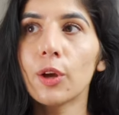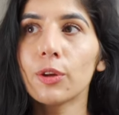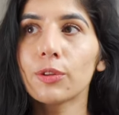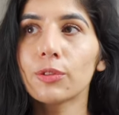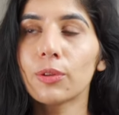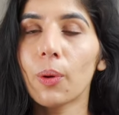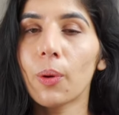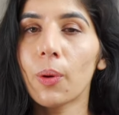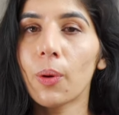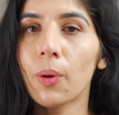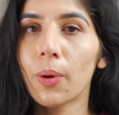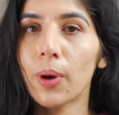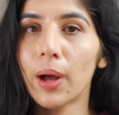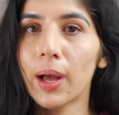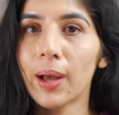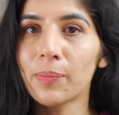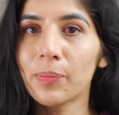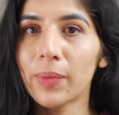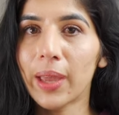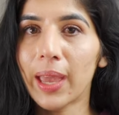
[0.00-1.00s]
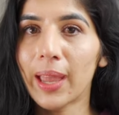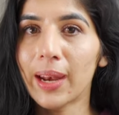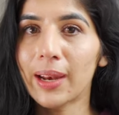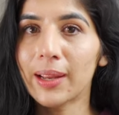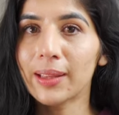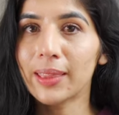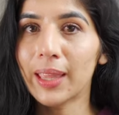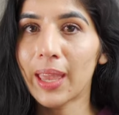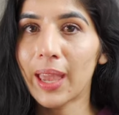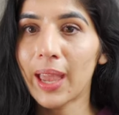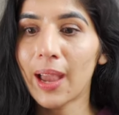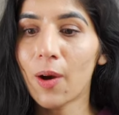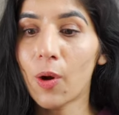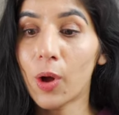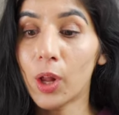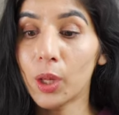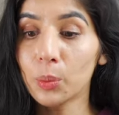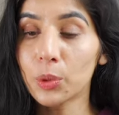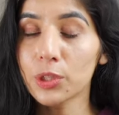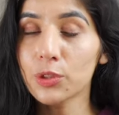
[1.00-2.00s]
So, and they
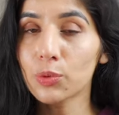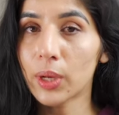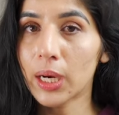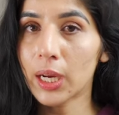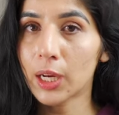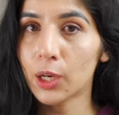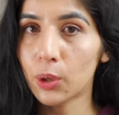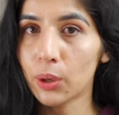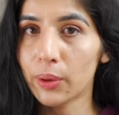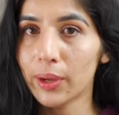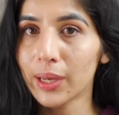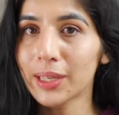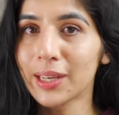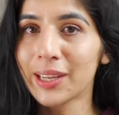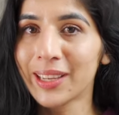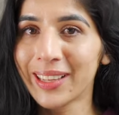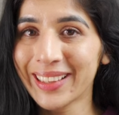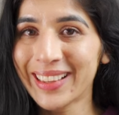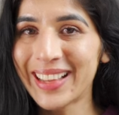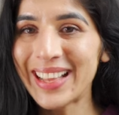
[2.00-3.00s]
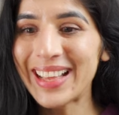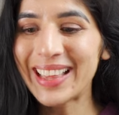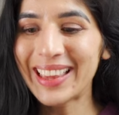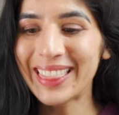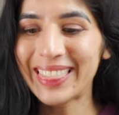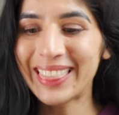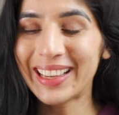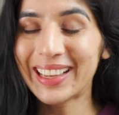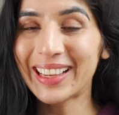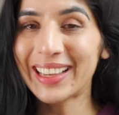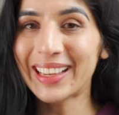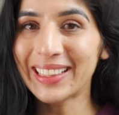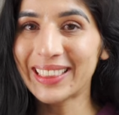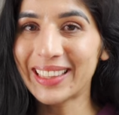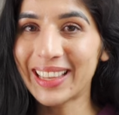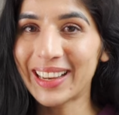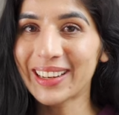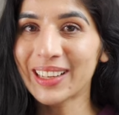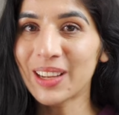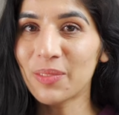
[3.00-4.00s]
almost want to quit
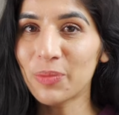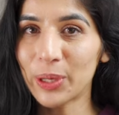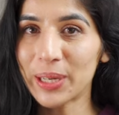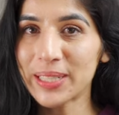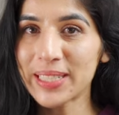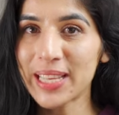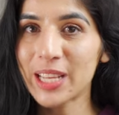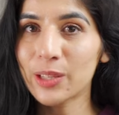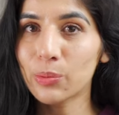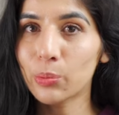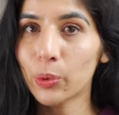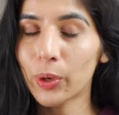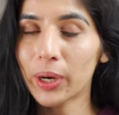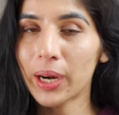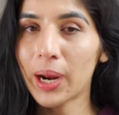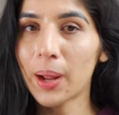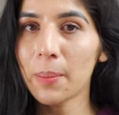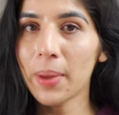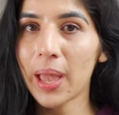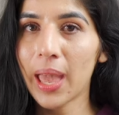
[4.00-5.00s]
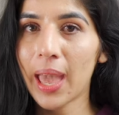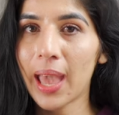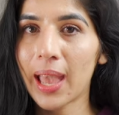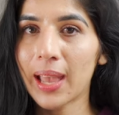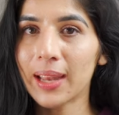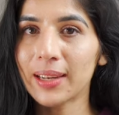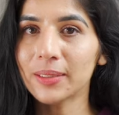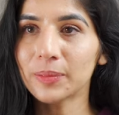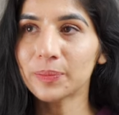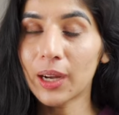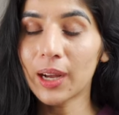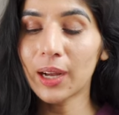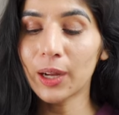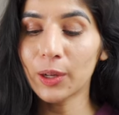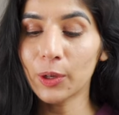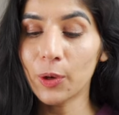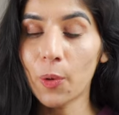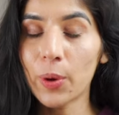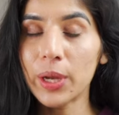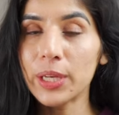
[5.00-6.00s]
their computer science program and
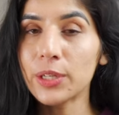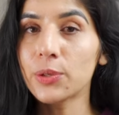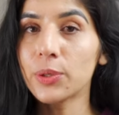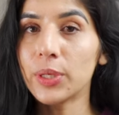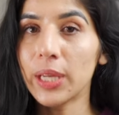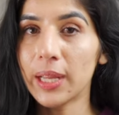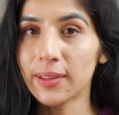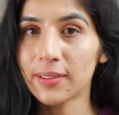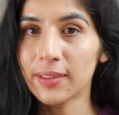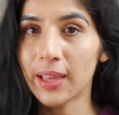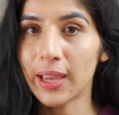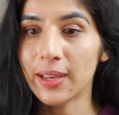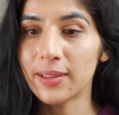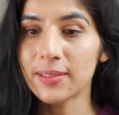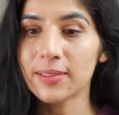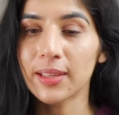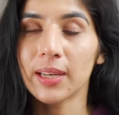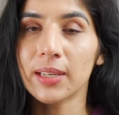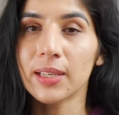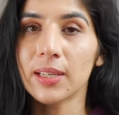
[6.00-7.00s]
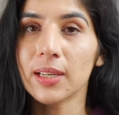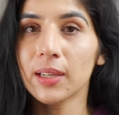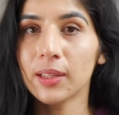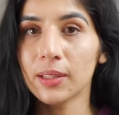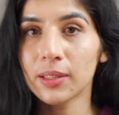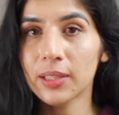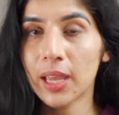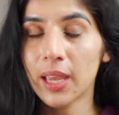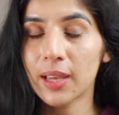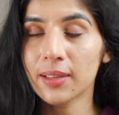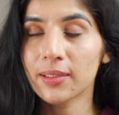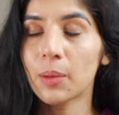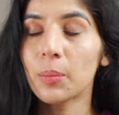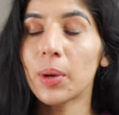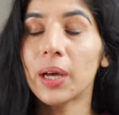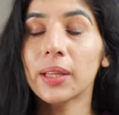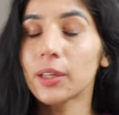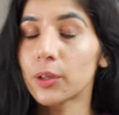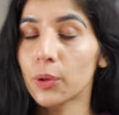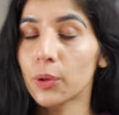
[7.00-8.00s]
go into data science and take some other